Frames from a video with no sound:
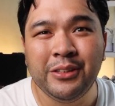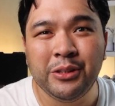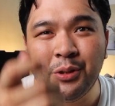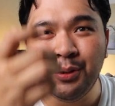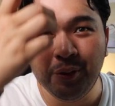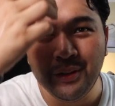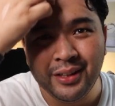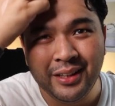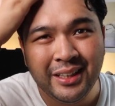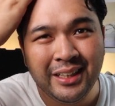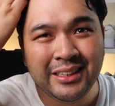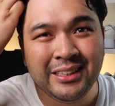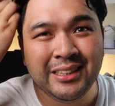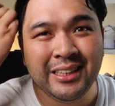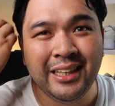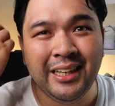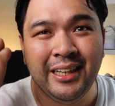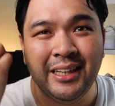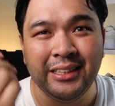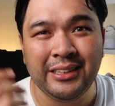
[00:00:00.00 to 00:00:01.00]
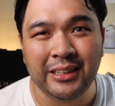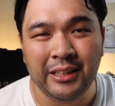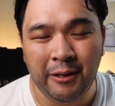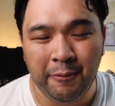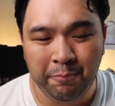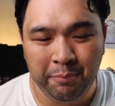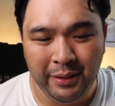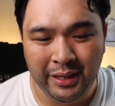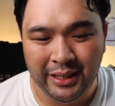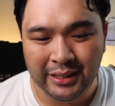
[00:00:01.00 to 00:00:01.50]
So this is
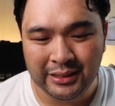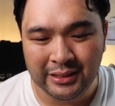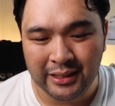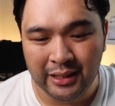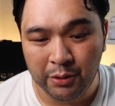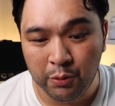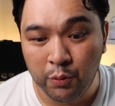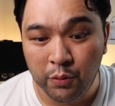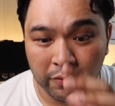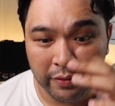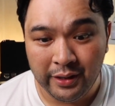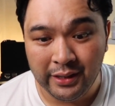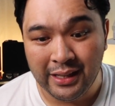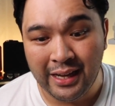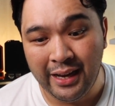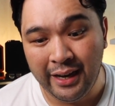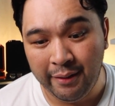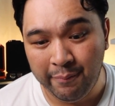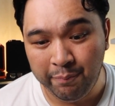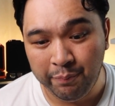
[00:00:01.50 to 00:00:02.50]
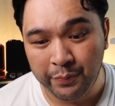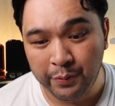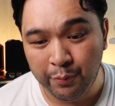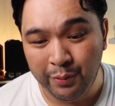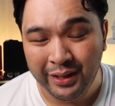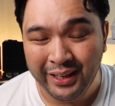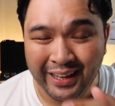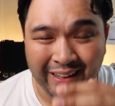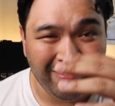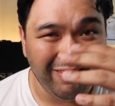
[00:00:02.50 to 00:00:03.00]
a piece that over time
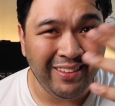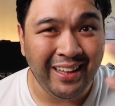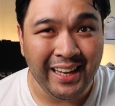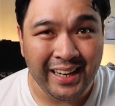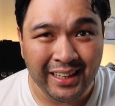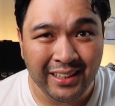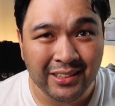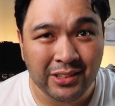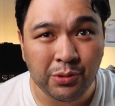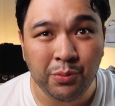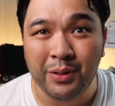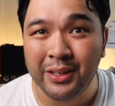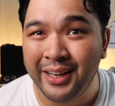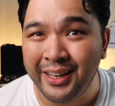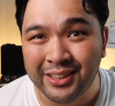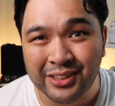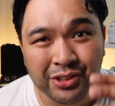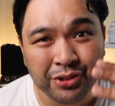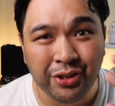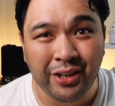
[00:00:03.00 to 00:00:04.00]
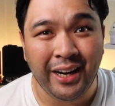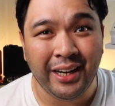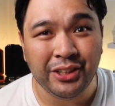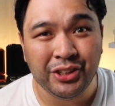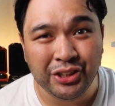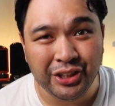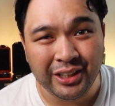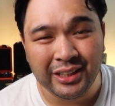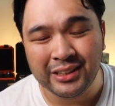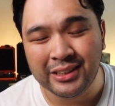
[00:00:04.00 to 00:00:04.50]
will get dings, will get
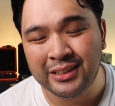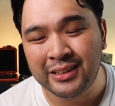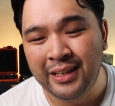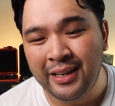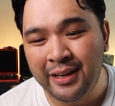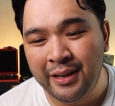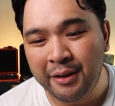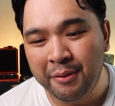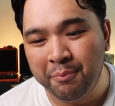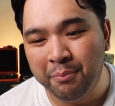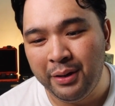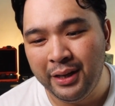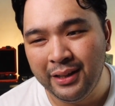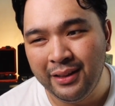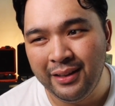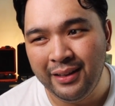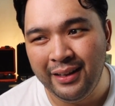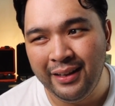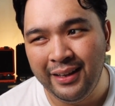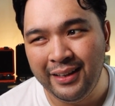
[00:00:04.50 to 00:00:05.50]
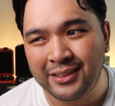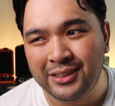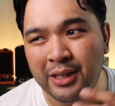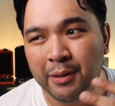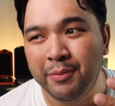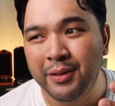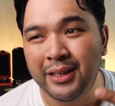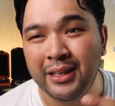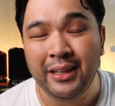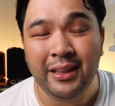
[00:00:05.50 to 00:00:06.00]
scratches, but it's
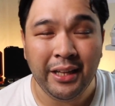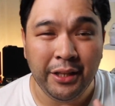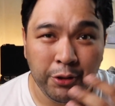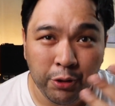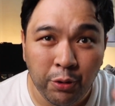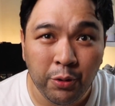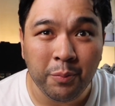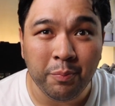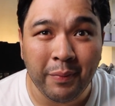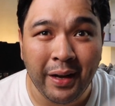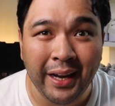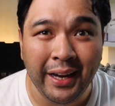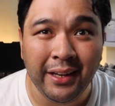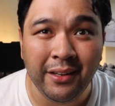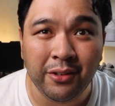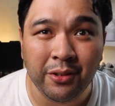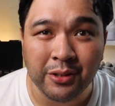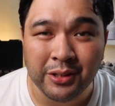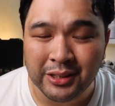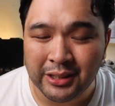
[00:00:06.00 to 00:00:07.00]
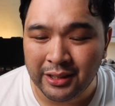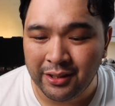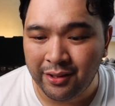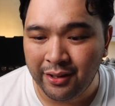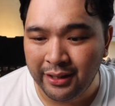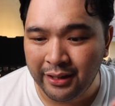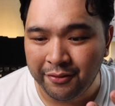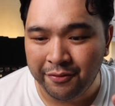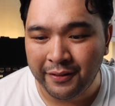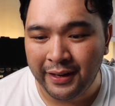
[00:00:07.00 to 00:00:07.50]
something that I don't mind
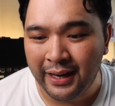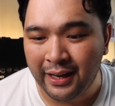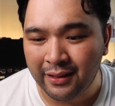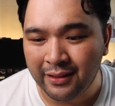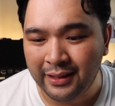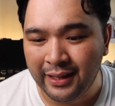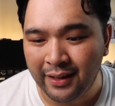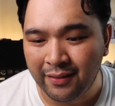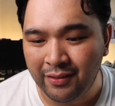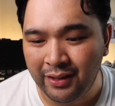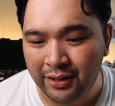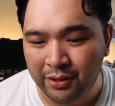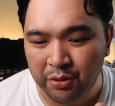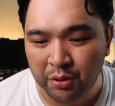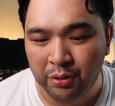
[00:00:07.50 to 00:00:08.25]
considering the fact that it